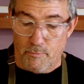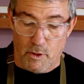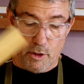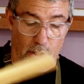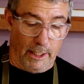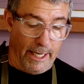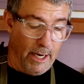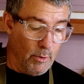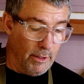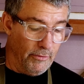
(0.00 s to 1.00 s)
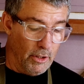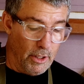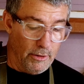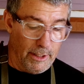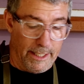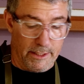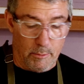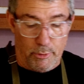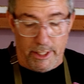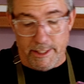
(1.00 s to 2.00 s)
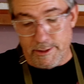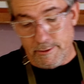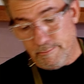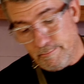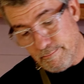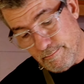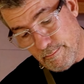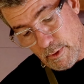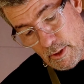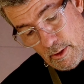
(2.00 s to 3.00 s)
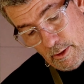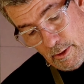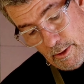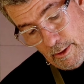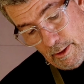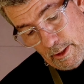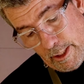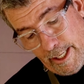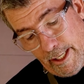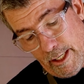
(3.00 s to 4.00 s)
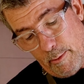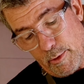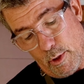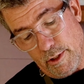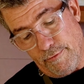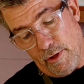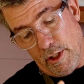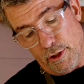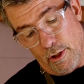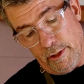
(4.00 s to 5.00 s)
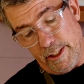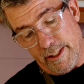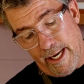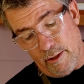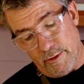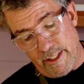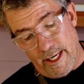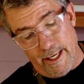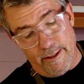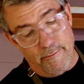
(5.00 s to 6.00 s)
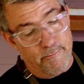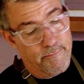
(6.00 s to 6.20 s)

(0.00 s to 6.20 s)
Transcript: You're going to lay one of your other legs in place. Line it up so it's flush on this outside.